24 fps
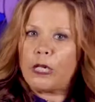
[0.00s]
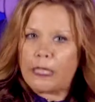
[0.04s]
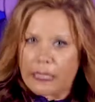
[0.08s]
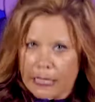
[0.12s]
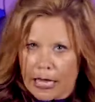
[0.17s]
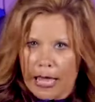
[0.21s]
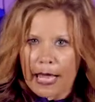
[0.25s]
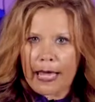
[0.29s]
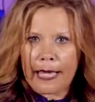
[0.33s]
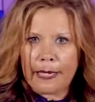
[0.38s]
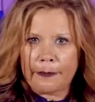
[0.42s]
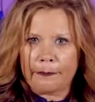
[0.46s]

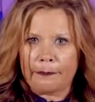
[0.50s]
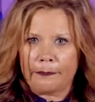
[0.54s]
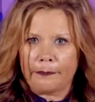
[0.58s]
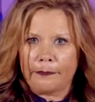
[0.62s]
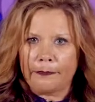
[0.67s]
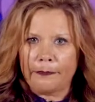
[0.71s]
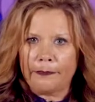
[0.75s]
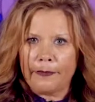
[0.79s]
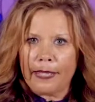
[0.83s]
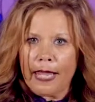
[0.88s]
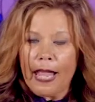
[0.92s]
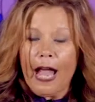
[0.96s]
time,
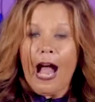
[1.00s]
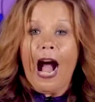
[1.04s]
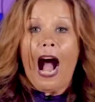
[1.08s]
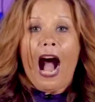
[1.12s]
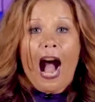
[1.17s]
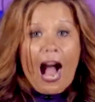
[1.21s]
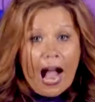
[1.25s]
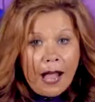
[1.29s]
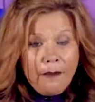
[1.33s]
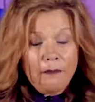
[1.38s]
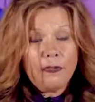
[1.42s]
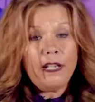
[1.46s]

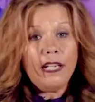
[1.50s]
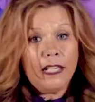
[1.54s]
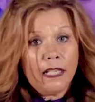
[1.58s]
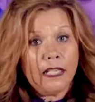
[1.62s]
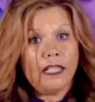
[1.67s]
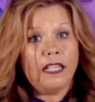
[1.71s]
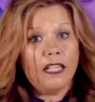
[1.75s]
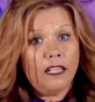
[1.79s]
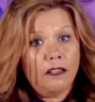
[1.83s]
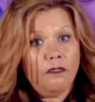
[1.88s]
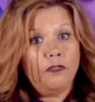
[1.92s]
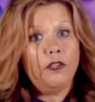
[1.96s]
I'm gonna
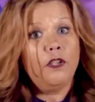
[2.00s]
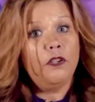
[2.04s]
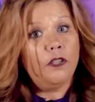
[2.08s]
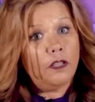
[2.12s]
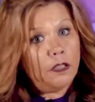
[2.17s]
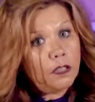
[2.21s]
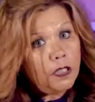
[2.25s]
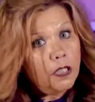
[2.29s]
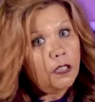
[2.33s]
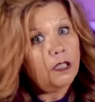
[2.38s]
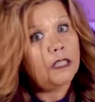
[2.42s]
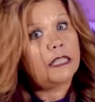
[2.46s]
give you a
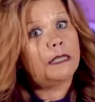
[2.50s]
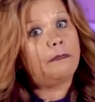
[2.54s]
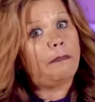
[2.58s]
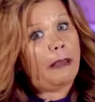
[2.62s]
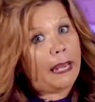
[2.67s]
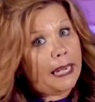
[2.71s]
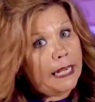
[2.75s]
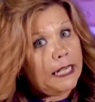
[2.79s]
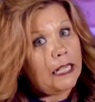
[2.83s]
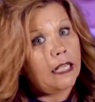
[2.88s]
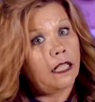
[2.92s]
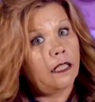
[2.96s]
little
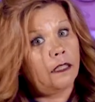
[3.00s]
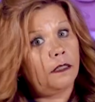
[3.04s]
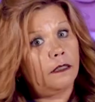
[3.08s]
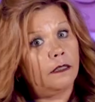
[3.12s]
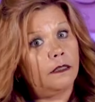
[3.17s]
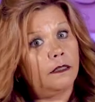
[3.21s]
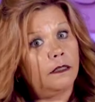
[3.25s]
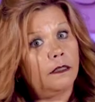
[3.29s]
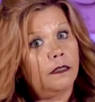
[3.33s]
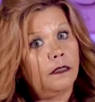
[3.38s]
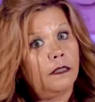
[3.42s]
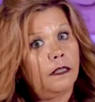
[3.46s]
spanking.
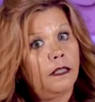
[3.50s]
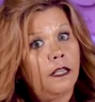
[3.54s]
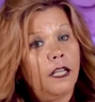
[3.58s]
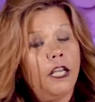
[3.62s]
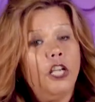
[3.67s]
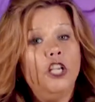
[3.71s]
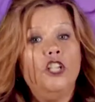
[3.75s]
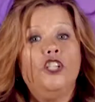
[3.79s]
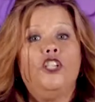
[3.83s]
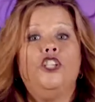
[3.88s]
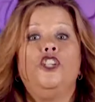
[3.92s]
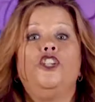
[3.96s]
Do